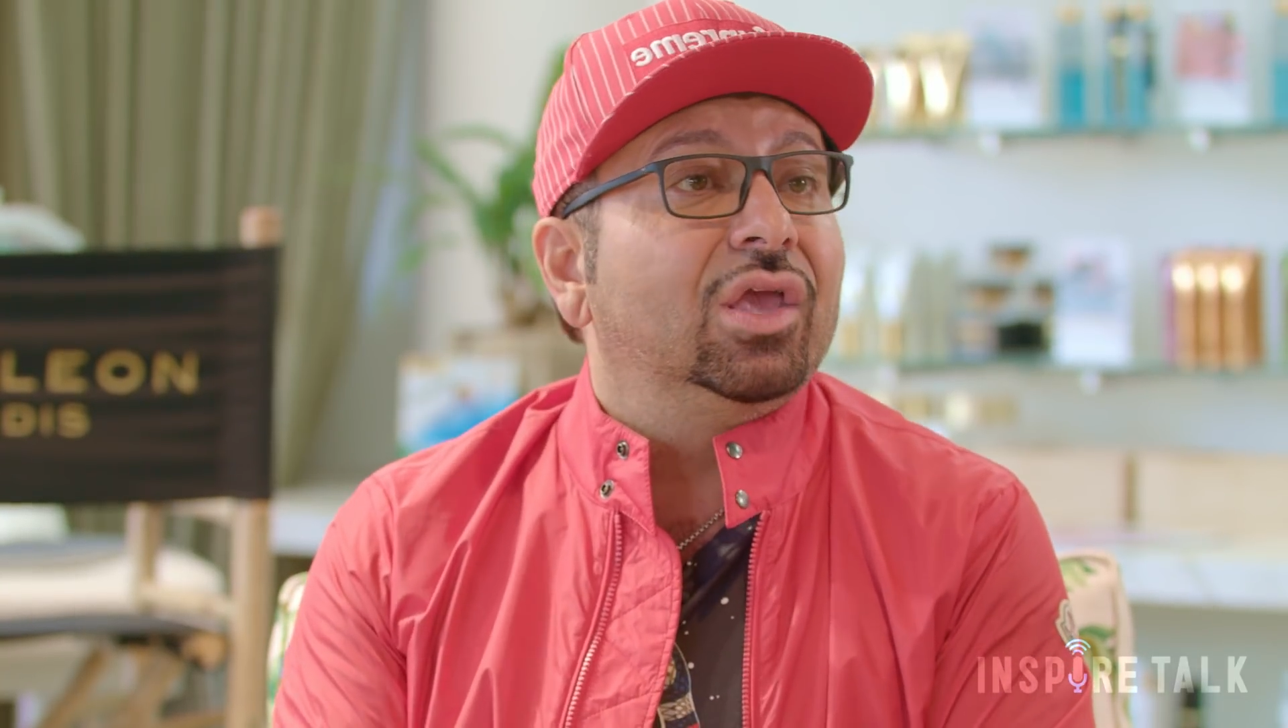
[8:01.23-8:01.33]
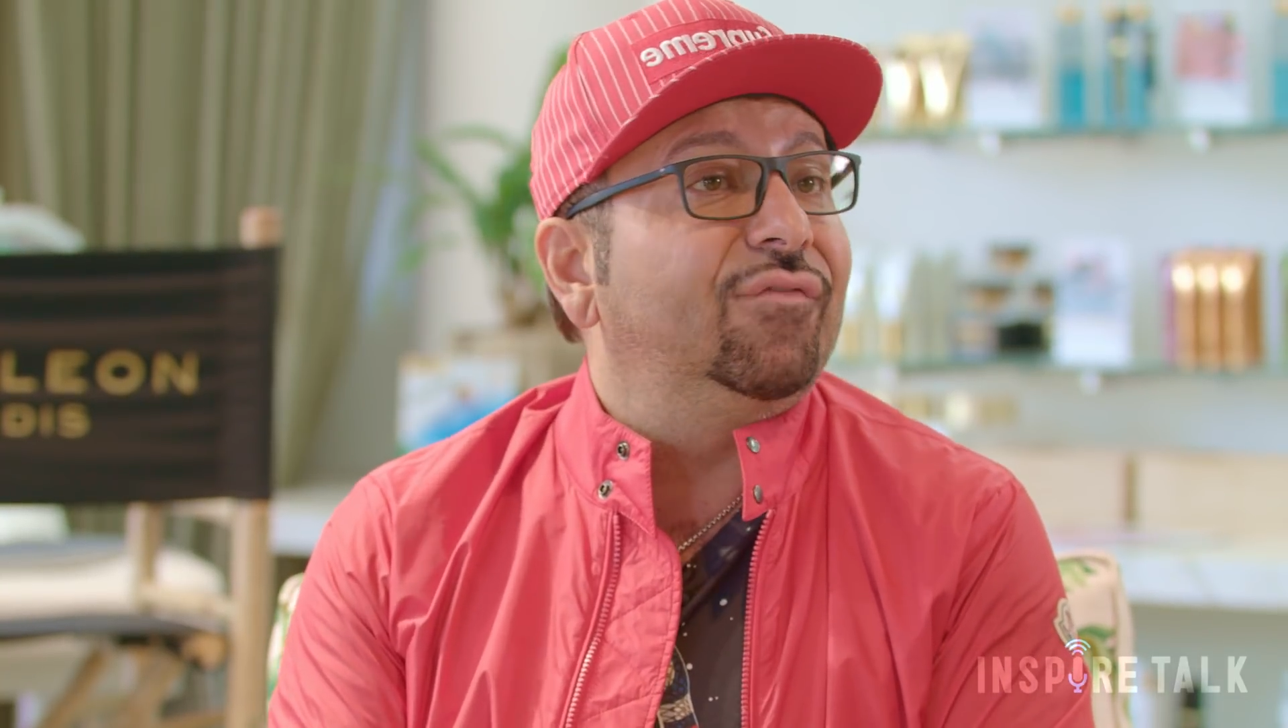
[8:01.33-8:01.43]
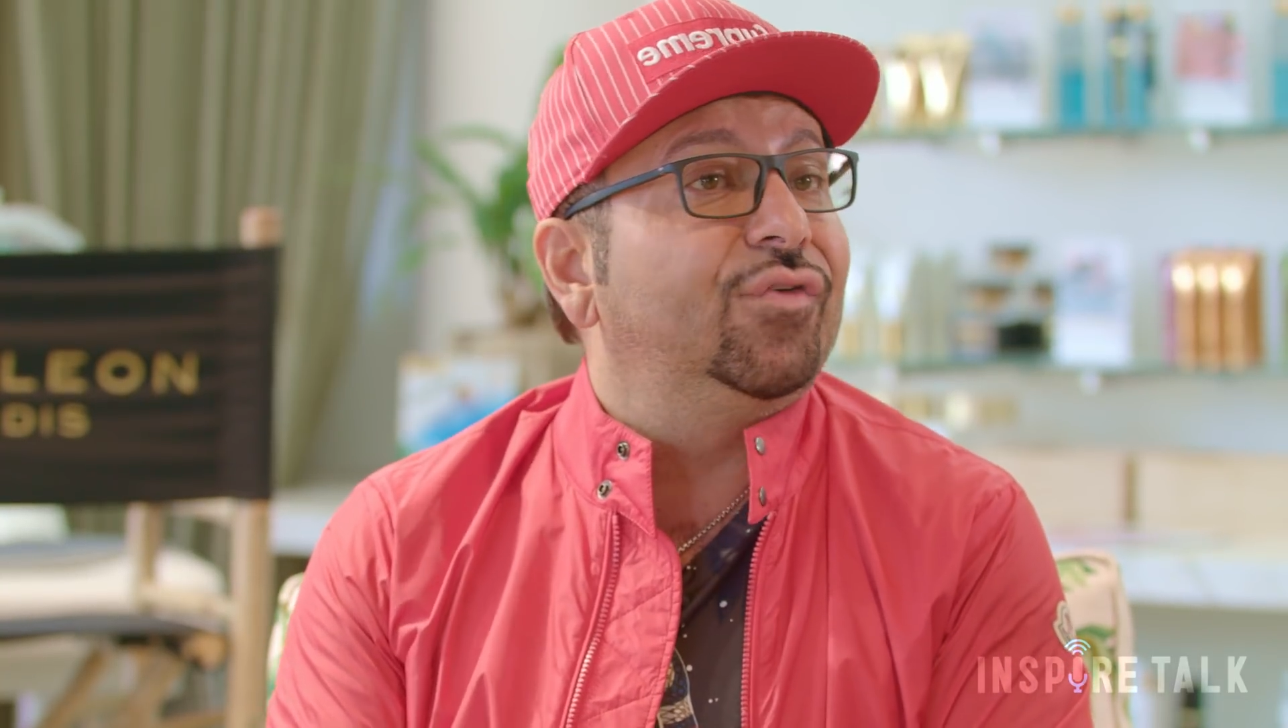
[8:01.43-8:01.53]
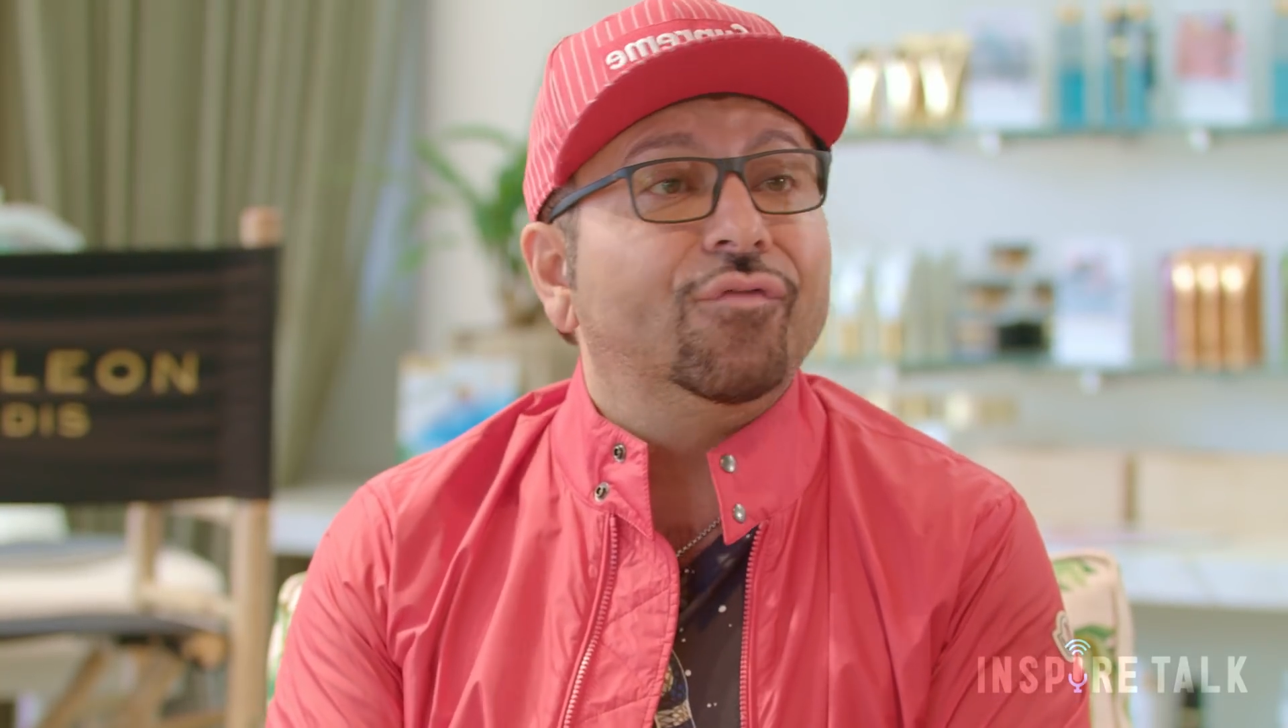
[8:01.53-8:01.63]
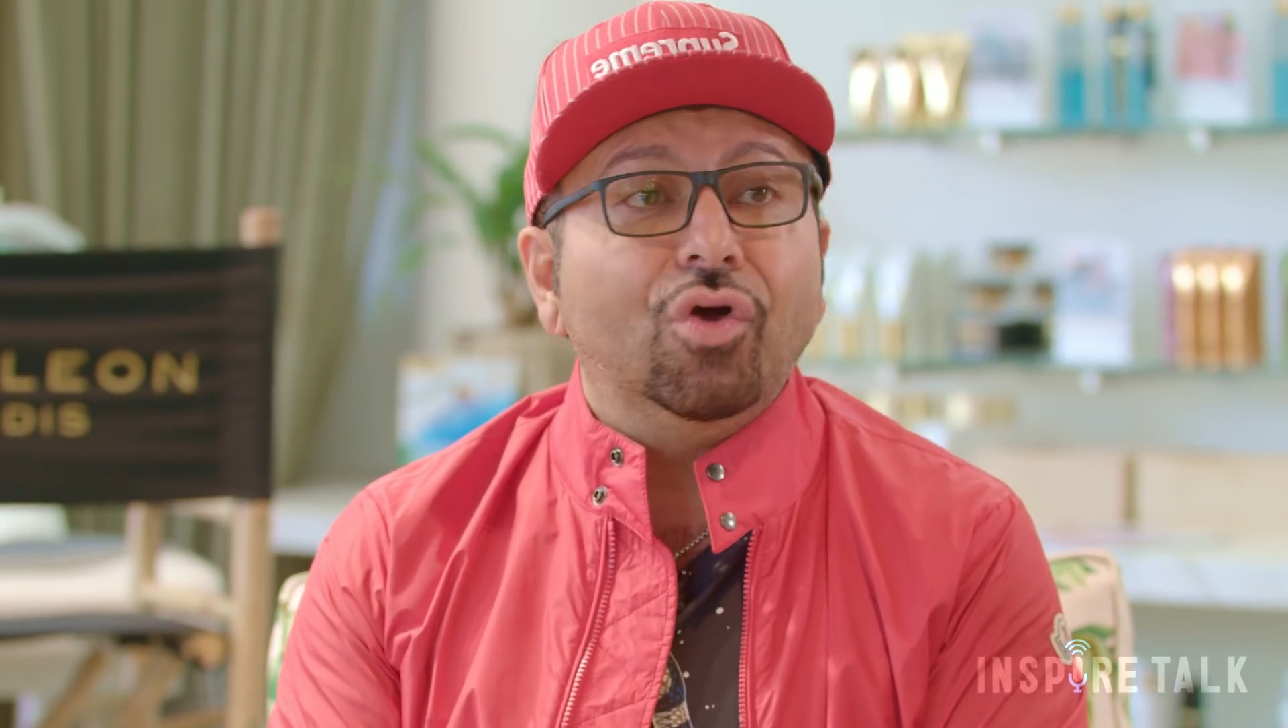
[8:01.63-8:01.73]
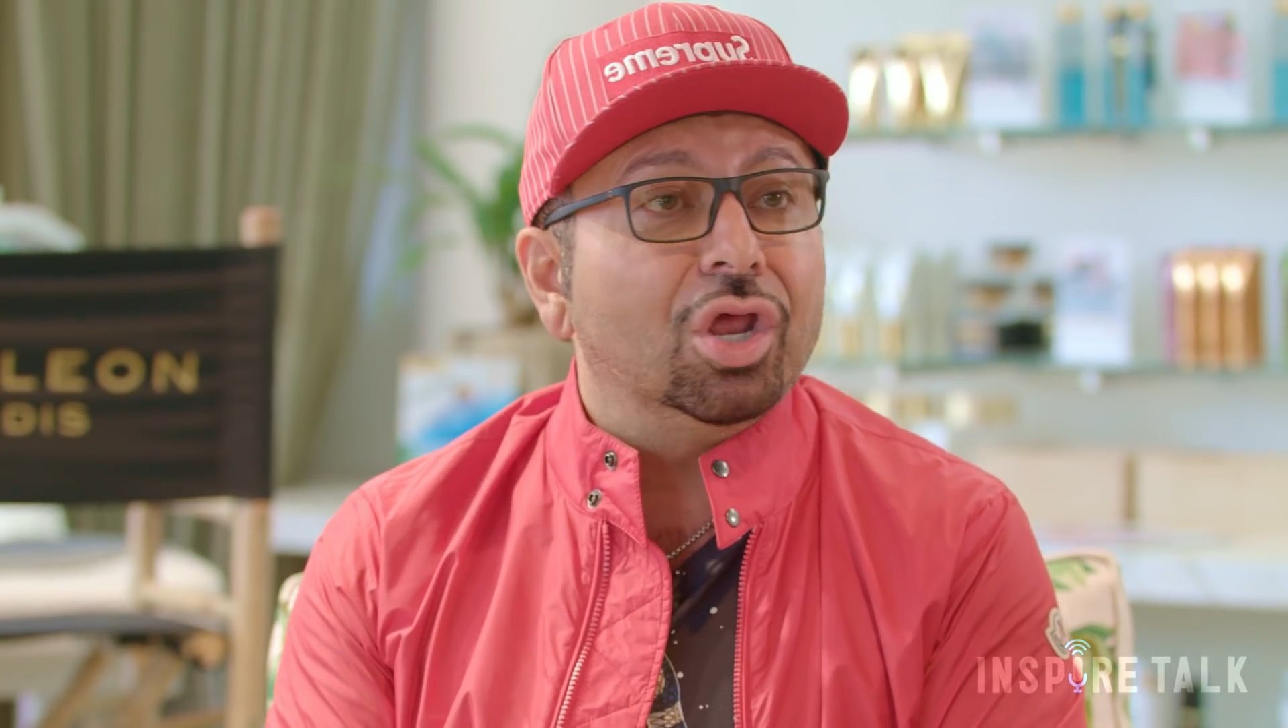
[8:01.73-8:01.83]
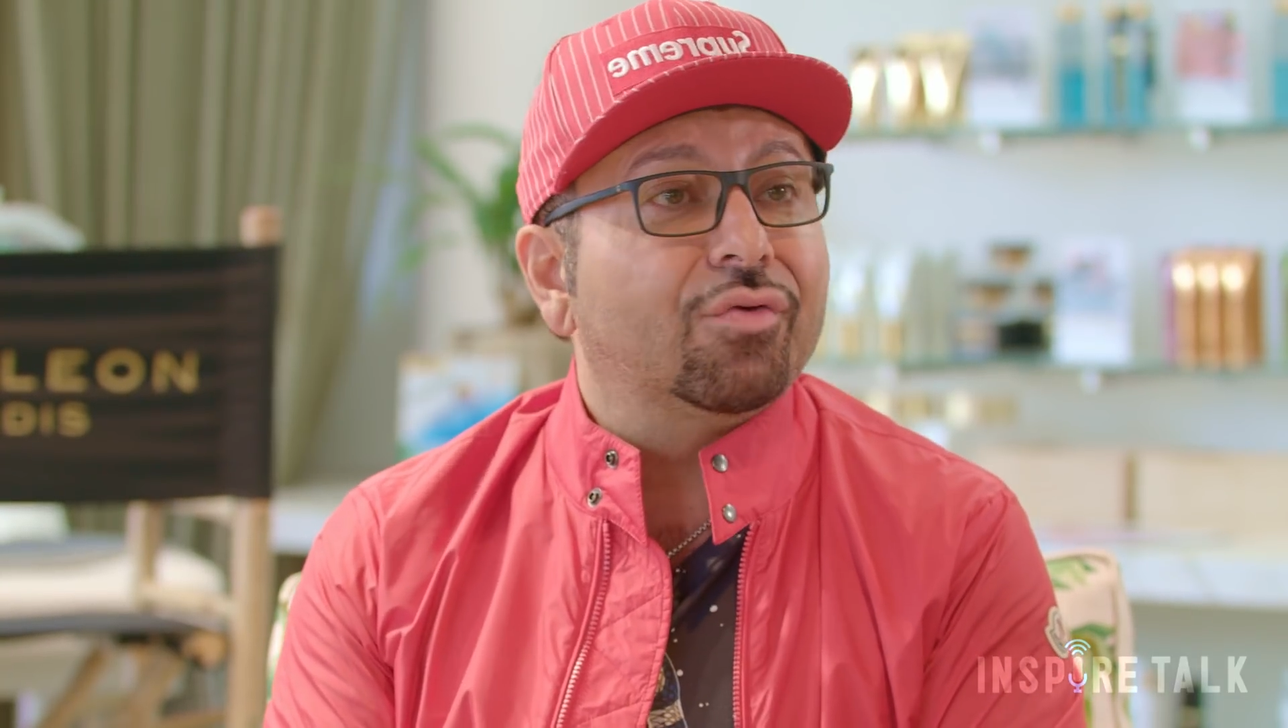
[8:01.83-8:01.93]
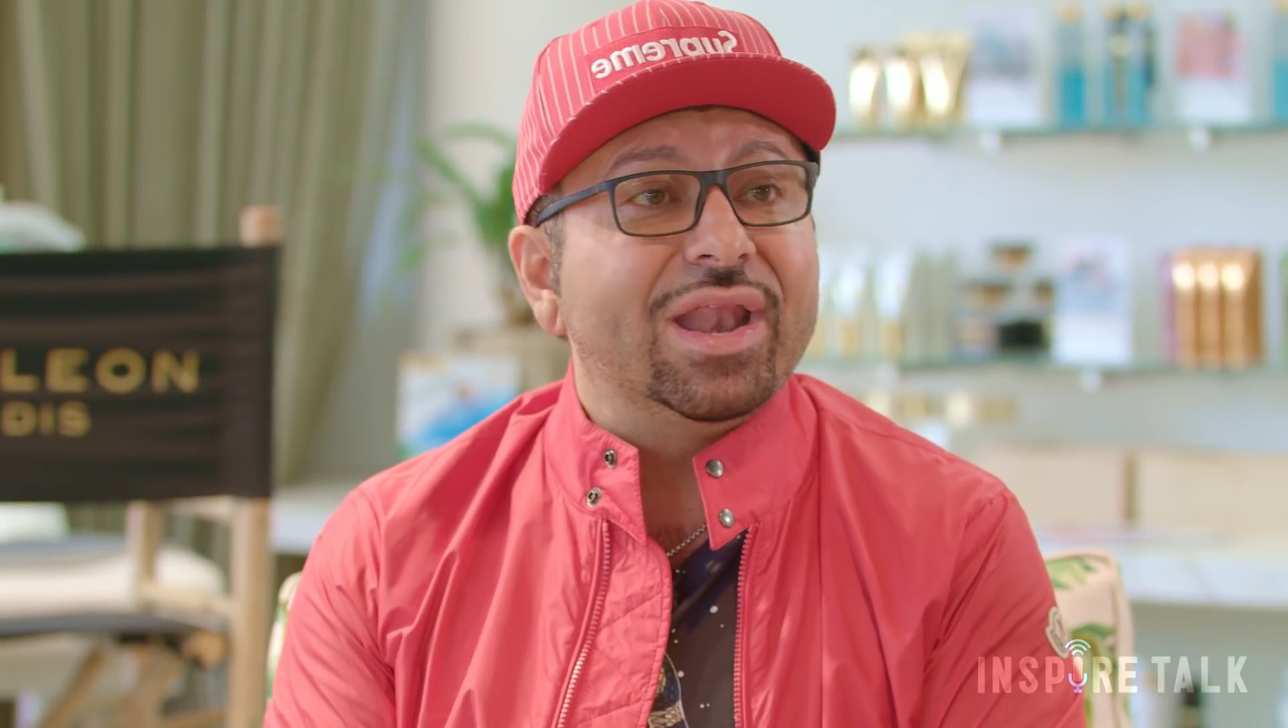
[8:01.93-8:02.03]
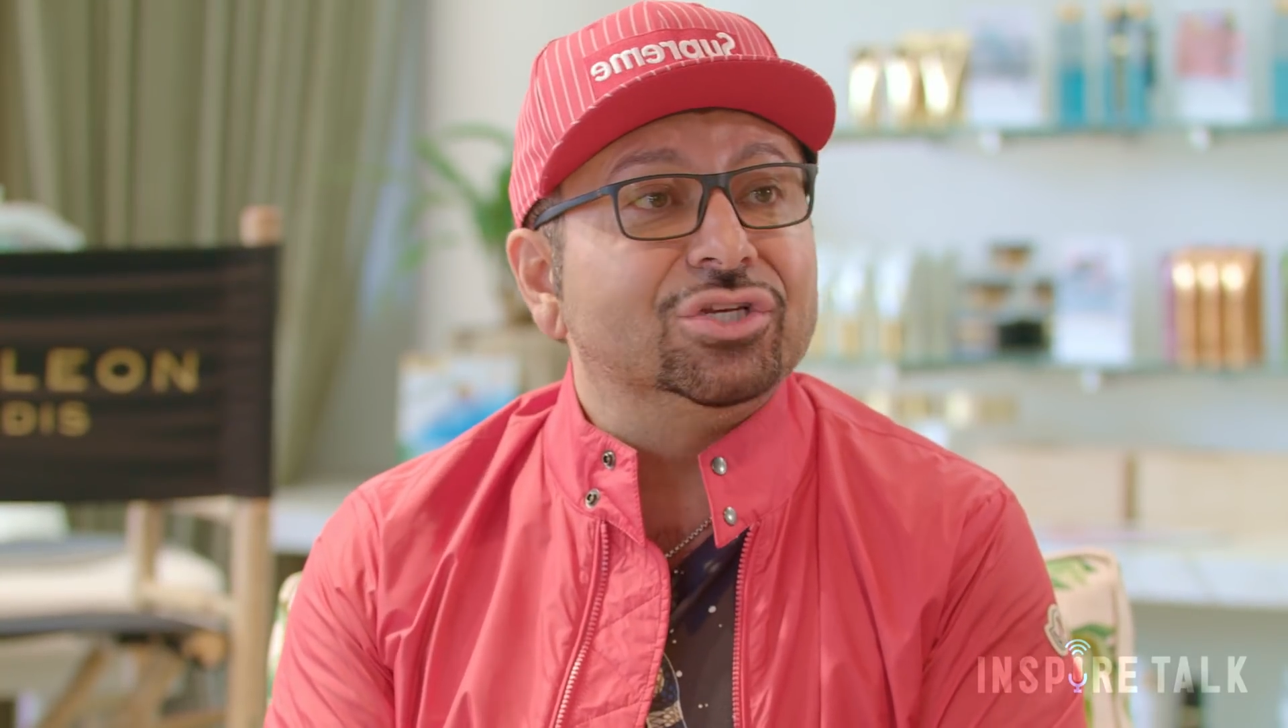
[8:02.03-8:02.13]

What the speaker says: if you've got a great